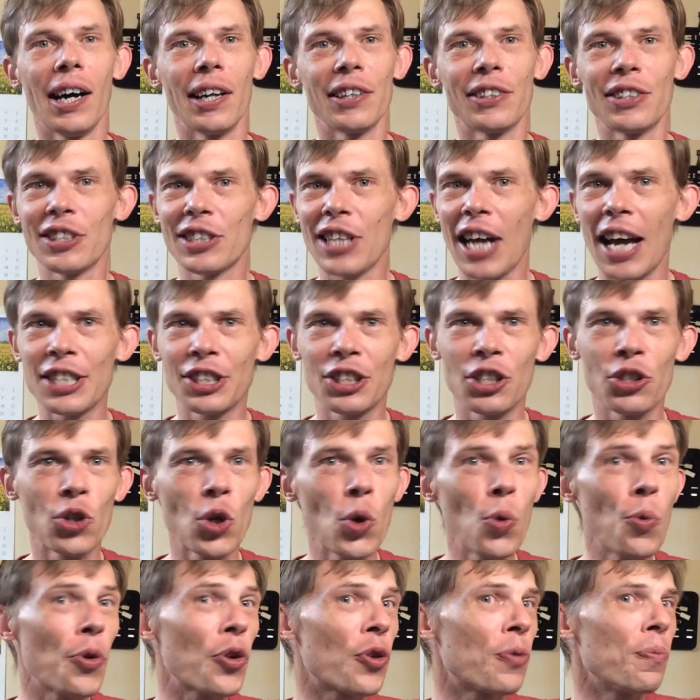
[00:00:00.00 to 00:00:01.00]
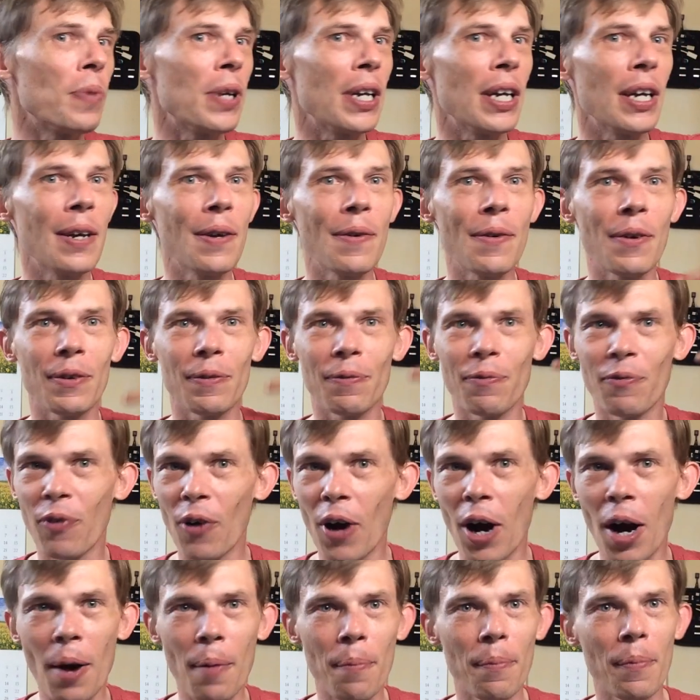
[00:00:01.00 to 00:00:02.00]
This has to do with me
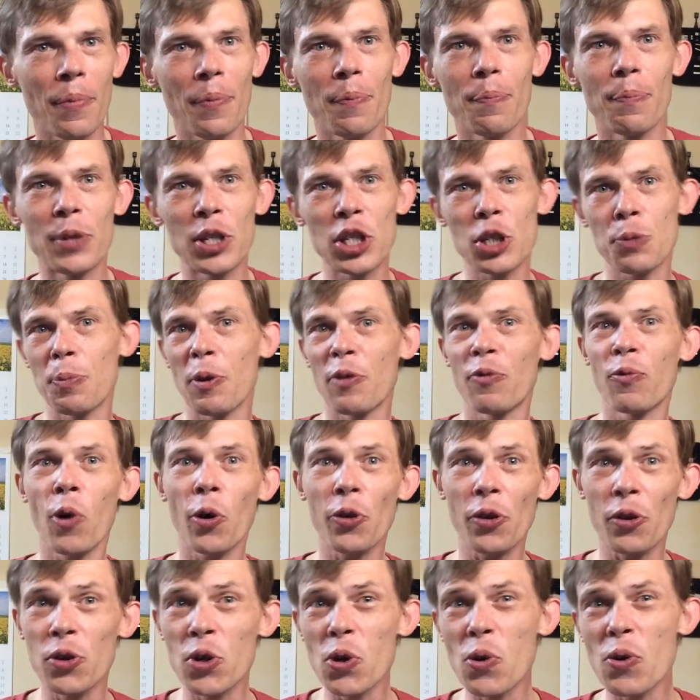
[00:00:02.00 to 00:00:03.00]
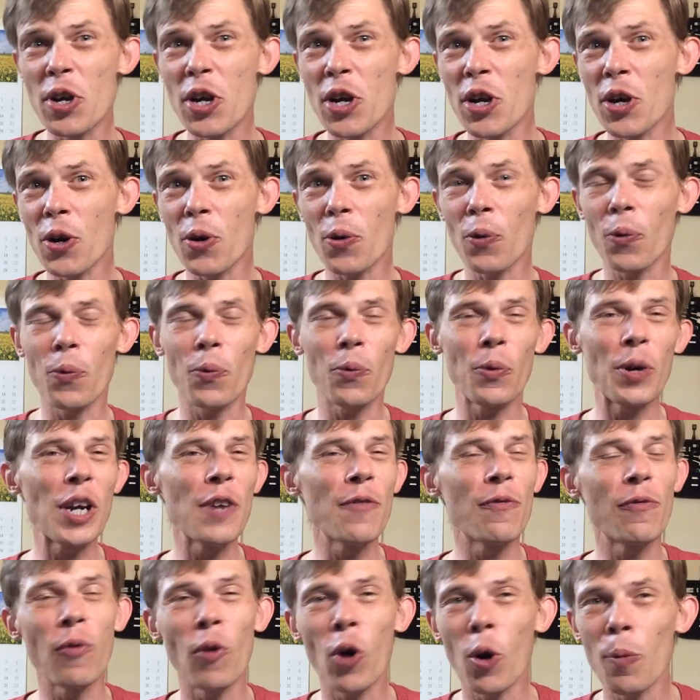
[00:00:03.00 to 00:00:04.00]
from just before the new year
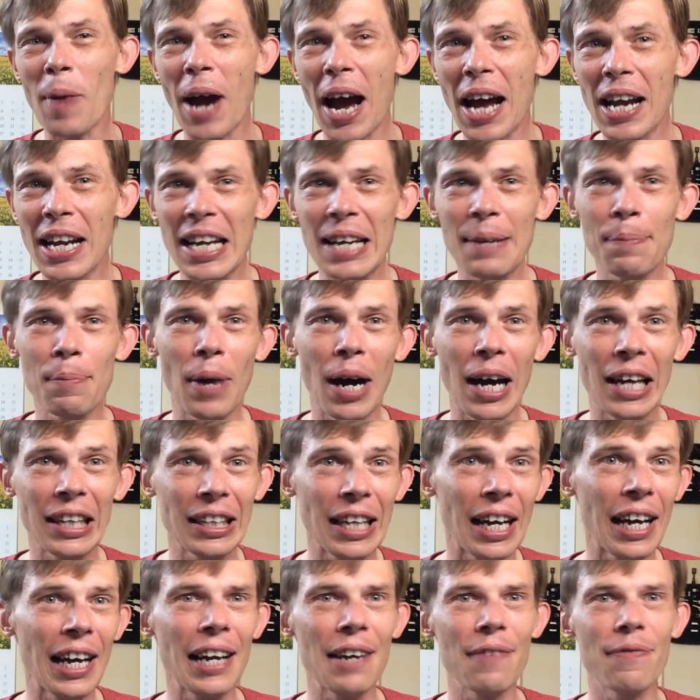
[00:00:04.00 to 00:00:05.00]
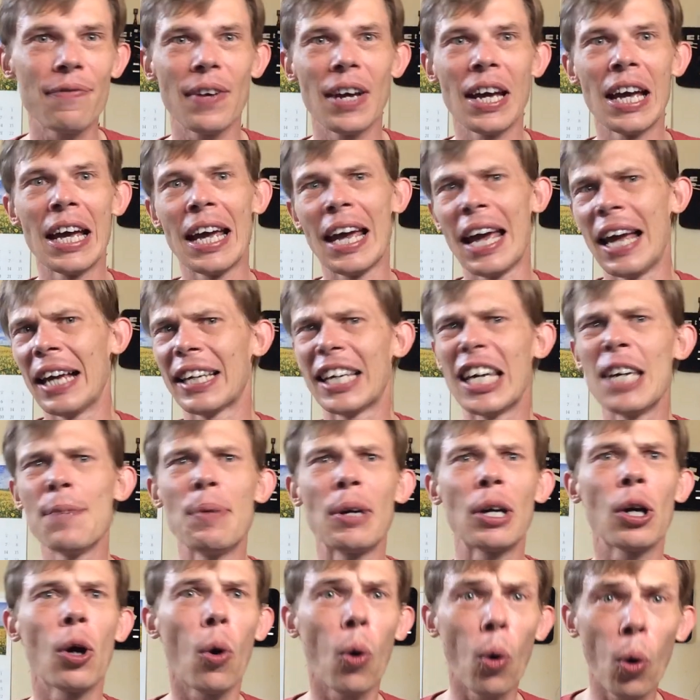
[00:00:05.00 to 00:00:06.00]
reformatting my life and
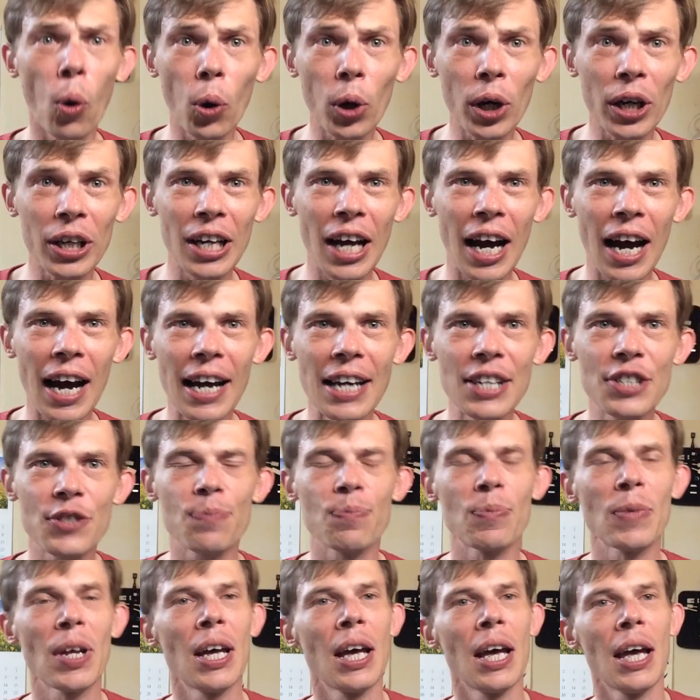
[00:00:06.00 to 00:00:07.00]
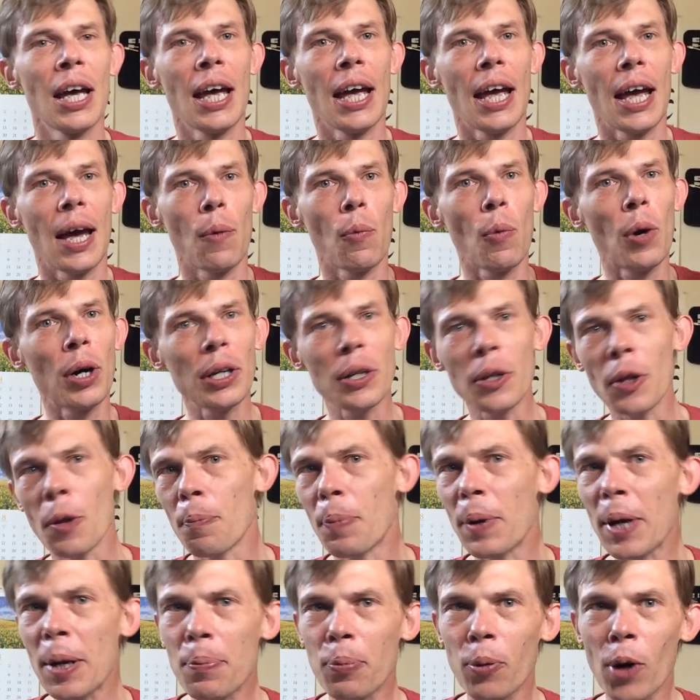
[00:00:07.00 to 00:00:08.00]
keeping organized. And one of the
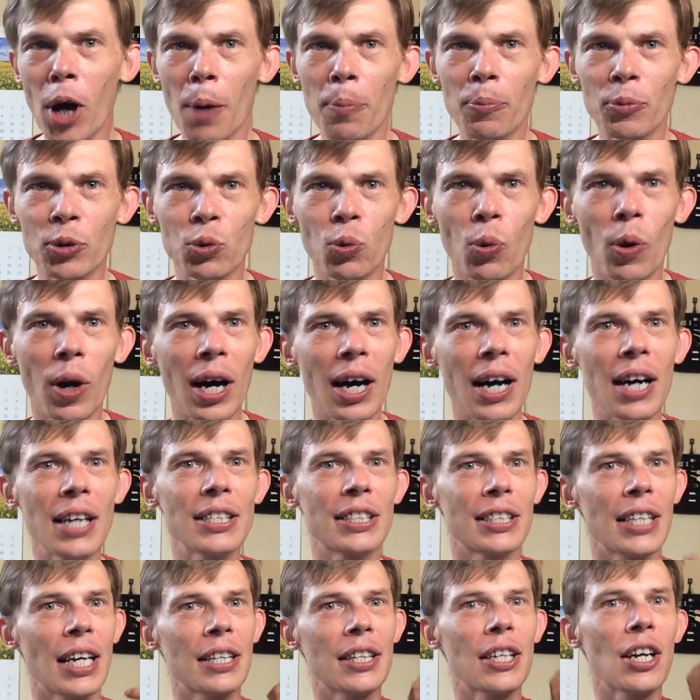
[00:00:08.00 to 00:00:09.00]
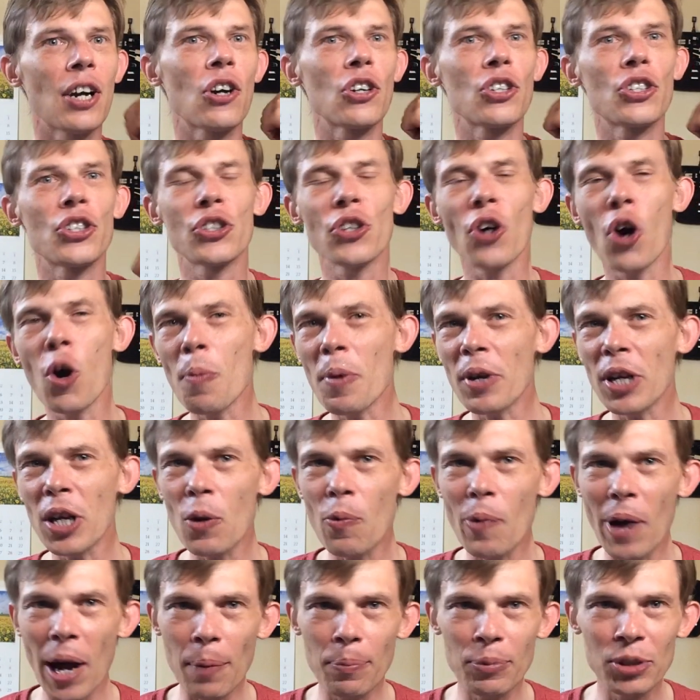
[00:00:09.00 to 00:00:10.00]
big problems was that there are so
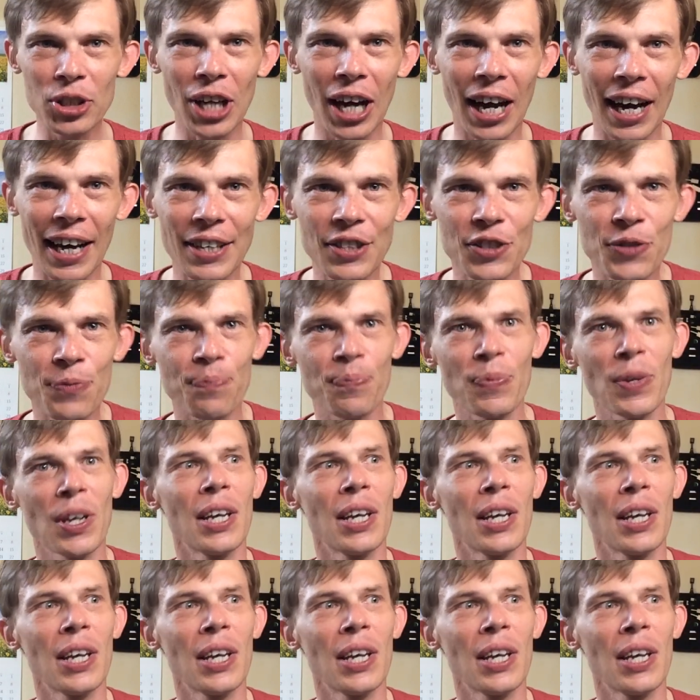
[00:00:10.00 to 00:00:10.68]
many websites